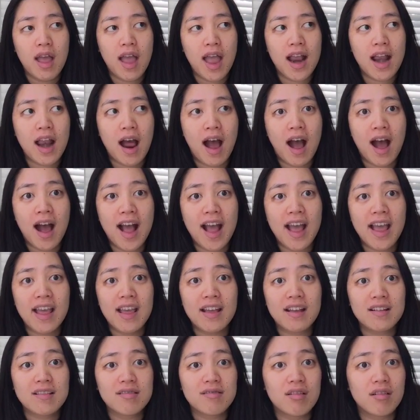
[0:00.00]
and
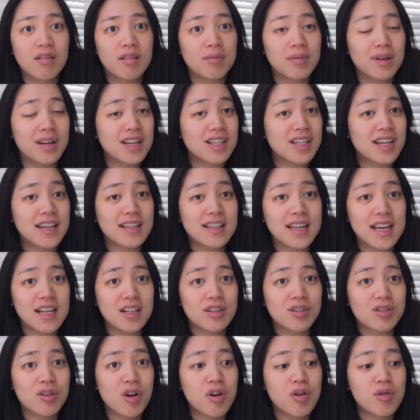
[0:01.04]
oh my gosh, I take
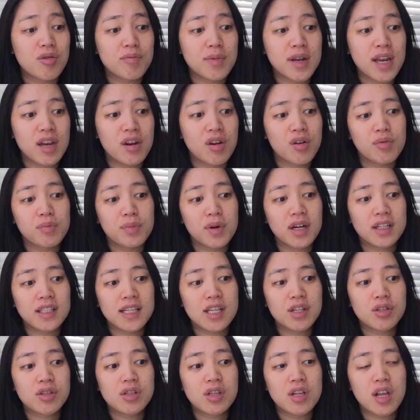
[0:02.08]
so many
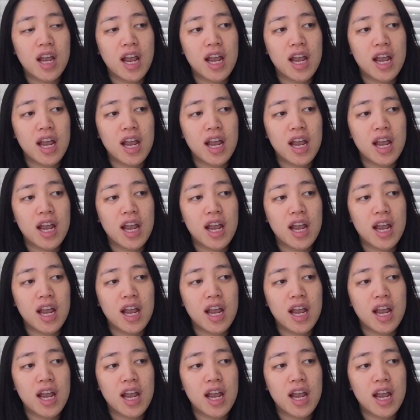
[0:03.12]
notebooks.